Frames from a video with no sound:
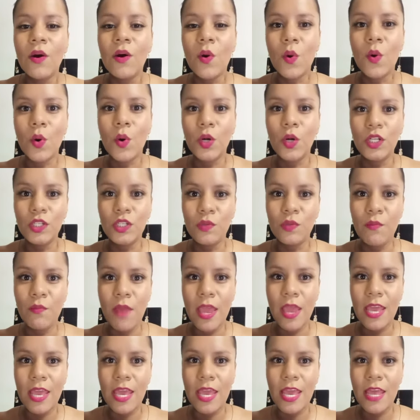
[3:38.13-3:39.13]
or to
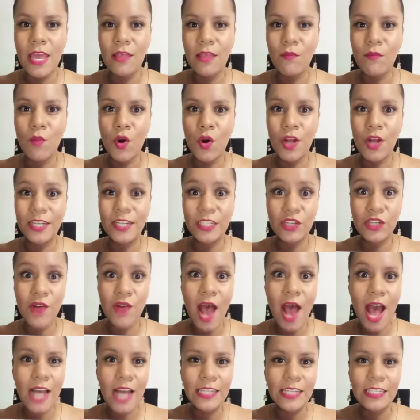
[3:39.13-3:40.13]
make it more
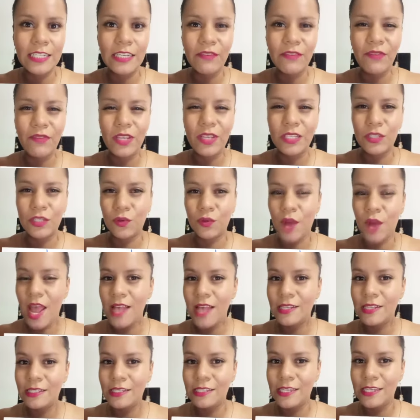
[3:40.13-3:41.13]
attractive,
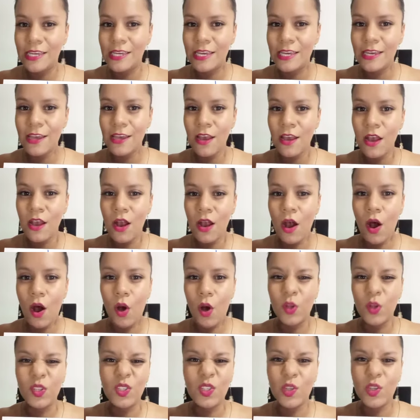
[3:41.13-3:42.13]
interesting,
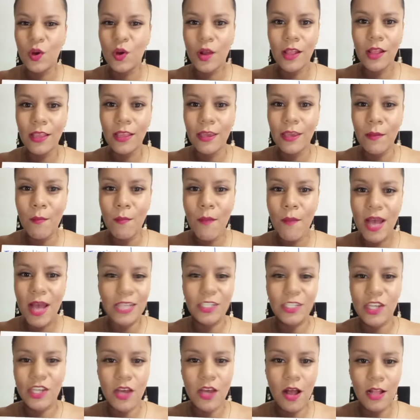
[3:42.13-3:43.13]
or totally
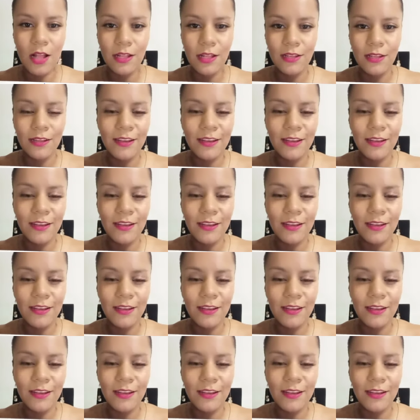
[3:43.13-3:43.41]
magical.